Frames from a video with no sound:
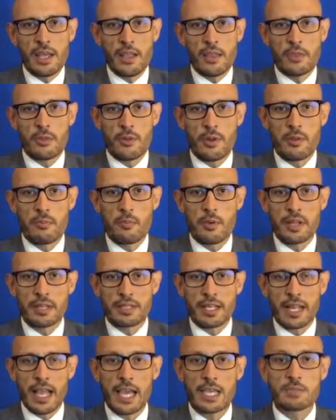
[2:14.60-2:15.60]
3D
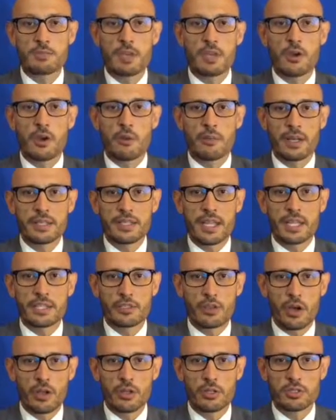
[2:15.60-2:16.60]
printing has become a
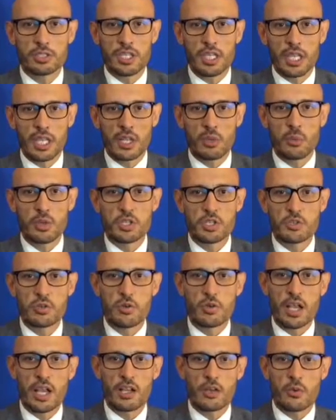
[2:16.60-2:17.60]
technology in which
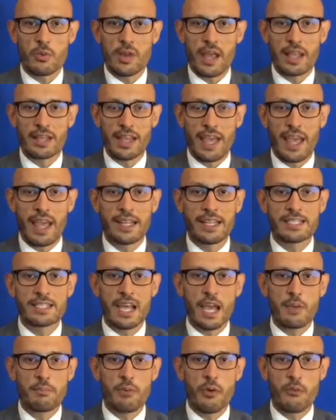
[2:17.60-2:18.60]
you can create any
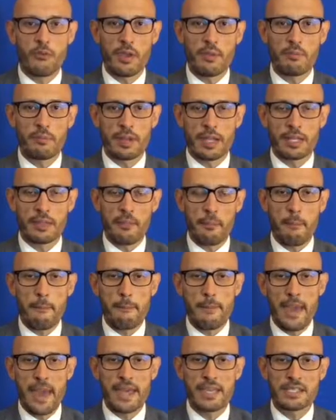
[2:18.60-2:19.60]
type of
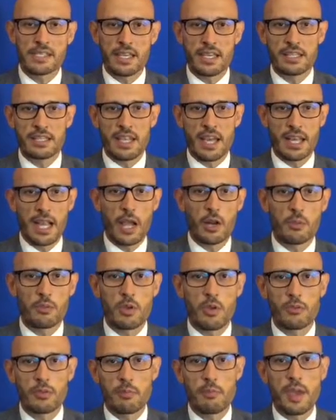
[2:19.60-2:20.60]
implant based in the
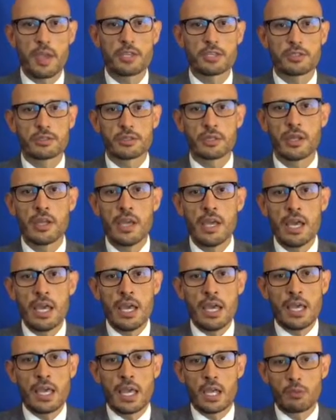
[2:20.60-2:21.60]
anatomy of the patient.
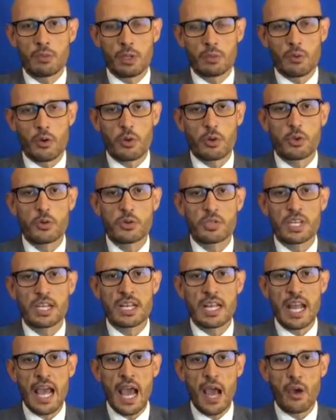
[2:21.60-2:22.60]
And what we're
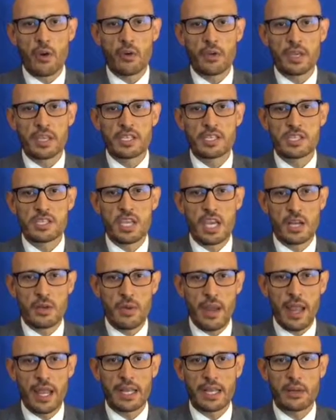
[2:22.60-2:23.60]
using now is
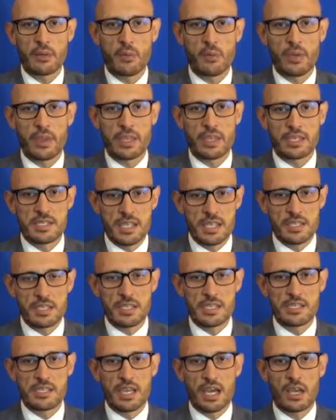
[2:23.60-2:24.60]
generating with a
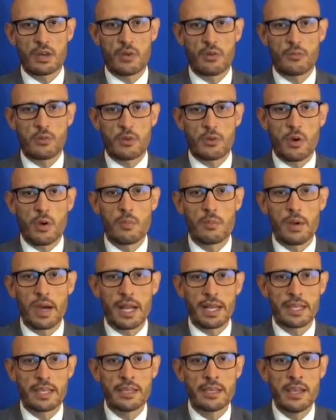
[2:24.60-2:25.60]
CT scan of your own
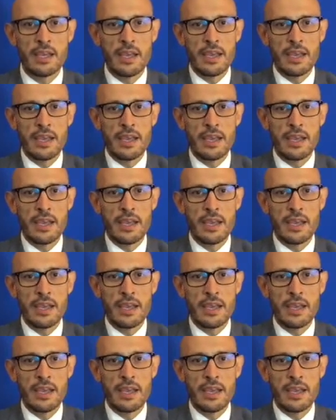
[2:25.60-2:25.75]
body